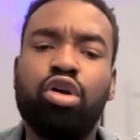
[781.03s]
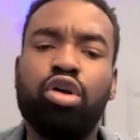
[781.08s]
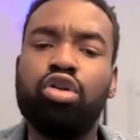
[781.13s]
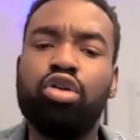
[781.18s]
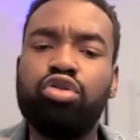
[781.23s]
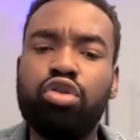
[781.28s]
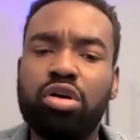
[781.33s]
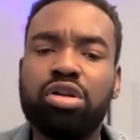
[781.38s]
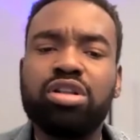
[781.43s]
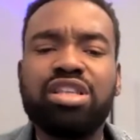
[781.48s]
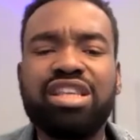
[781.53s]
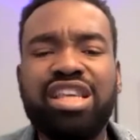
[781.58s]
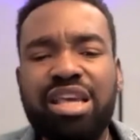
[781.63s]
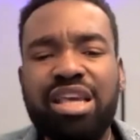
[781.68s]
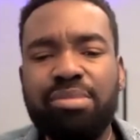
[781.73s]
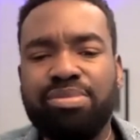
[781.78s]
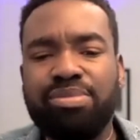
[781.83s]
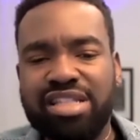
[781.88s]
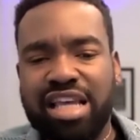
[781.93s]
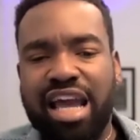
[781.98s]
on. Don't
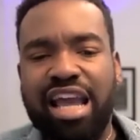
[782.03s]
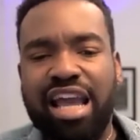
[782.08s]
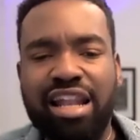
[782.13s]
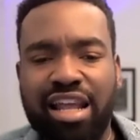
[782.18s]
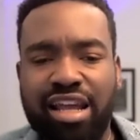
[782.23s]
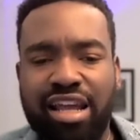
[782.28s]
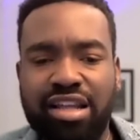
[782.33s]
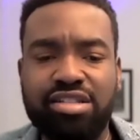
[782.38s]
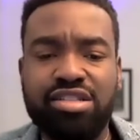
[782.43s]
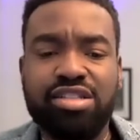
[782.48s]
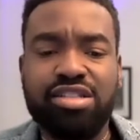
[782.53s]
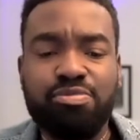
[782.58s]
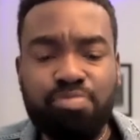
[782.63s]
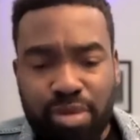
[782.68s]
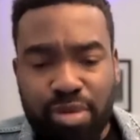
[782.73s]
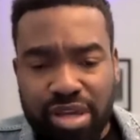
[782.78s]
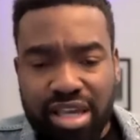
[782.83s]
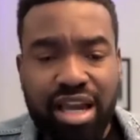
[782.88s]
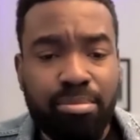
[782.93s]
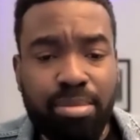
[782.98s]
keep silent.
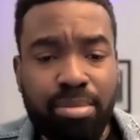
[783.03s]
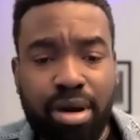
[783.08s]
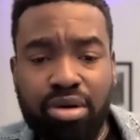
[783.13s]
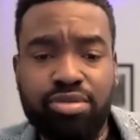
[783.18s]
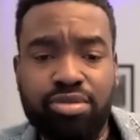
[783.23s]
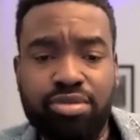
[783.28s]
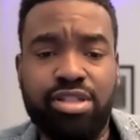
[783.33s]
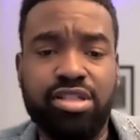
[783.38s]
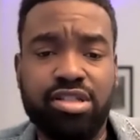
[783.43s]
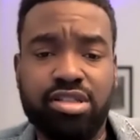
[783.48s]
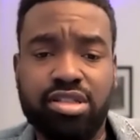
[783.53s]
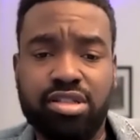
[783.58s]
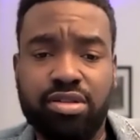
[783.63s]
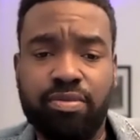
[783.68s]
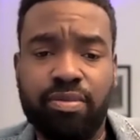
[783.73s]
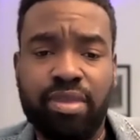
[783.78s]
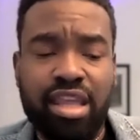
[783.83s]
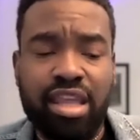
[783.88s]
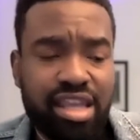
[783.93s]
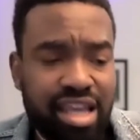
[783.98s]
Speak about it.
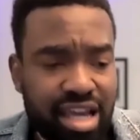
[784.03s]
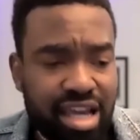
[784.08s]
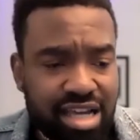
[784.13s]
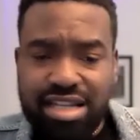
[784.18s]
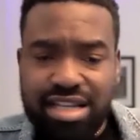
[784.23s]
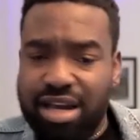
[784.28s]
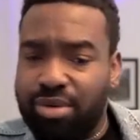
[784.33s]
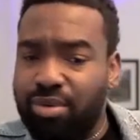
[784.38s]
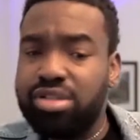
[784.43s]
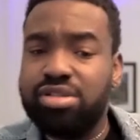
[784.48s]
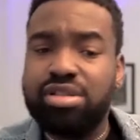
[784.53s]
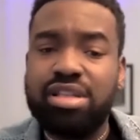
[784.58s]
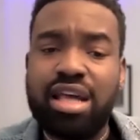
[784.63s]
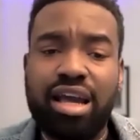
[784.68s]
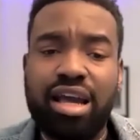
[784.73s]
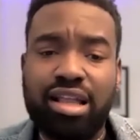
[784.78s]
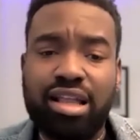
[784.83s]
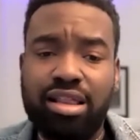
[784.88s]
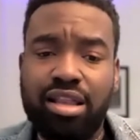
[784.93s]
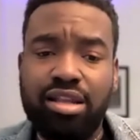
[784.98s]
Yes, I went to
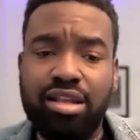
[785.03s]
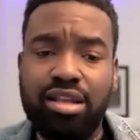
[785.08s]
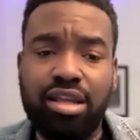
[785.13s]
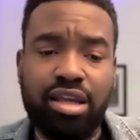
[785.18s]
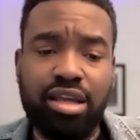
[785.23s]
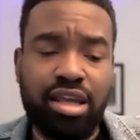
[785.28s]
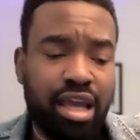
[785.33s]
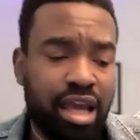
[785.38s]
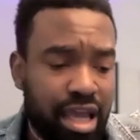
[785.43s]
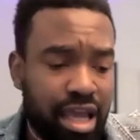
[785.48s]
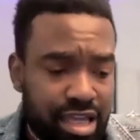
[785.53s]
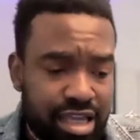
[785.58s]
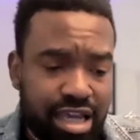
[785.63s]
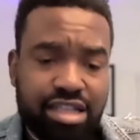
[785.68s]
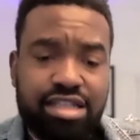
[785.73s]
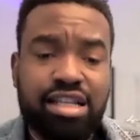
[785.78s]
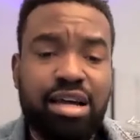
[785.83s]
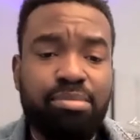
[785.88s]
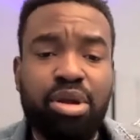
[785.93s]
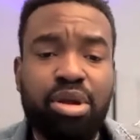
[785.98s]
that clinic. Yes,
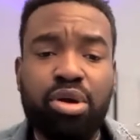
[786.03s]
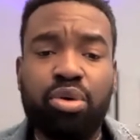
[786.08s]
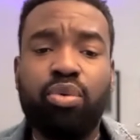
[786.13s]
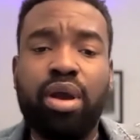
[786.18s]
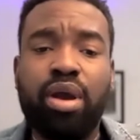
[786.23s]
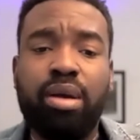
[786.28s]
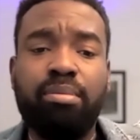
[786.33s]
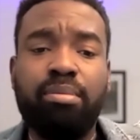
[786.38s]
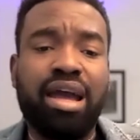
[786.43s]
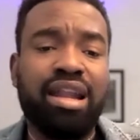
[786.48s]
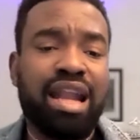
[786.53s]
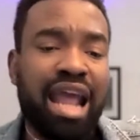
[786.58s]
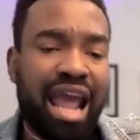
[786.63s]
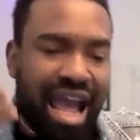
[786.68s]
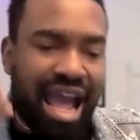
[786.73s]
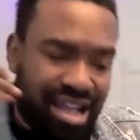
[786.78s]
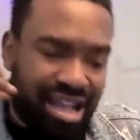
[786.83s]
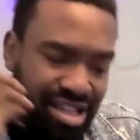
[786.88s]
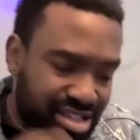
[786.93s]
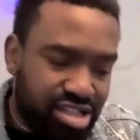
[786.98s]
I'm a queer man.
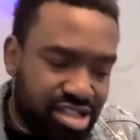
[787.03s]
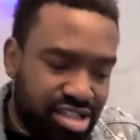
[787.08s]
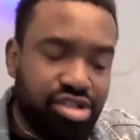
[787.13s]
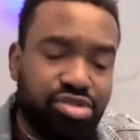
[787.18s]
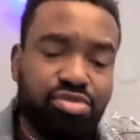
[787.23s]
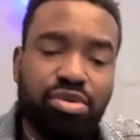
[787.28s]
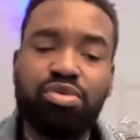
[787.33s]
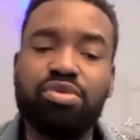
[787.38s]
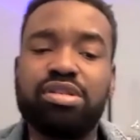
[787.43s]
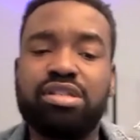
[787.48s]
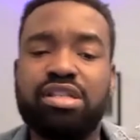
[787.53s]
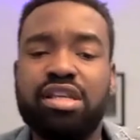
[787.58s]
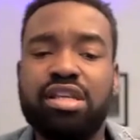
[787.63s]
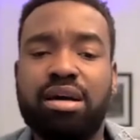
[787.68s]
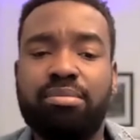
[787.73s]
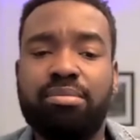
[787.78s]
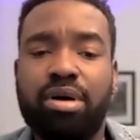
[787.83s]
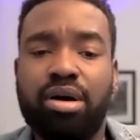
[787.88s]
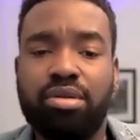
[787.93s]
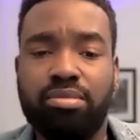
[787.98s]
And this is what was said
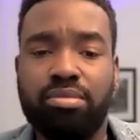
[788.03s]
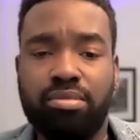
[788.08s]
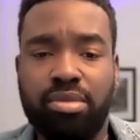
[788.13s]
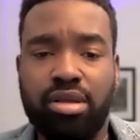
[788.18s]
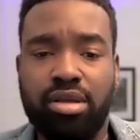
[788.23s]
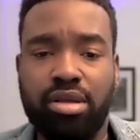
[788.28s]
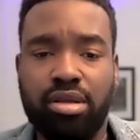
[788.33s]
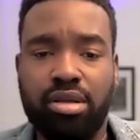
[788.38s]
about me.